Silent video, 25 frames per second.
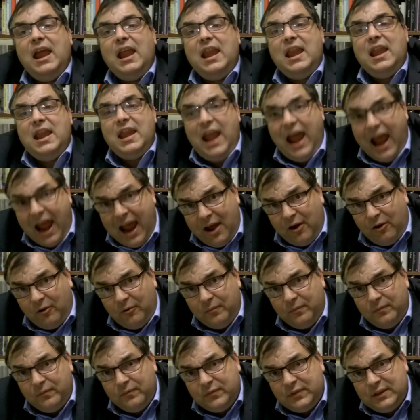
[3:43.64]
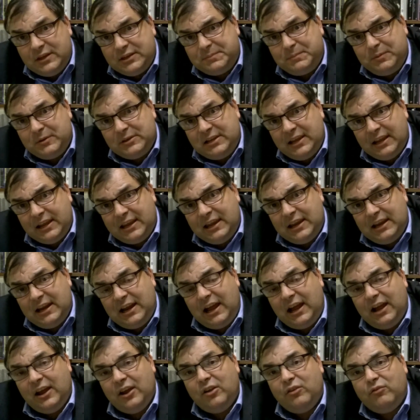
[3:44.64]
Now, this
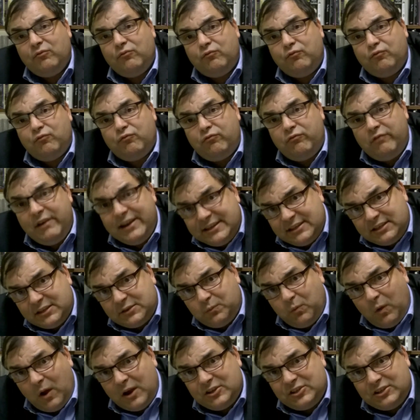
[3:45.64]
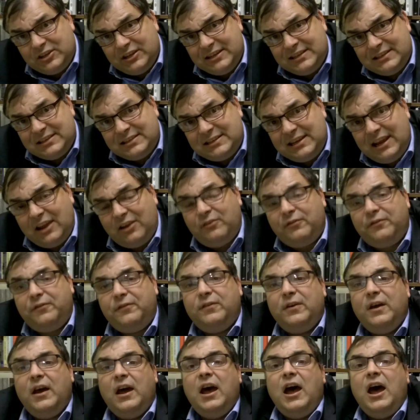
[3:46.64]
particular wristwatch itself,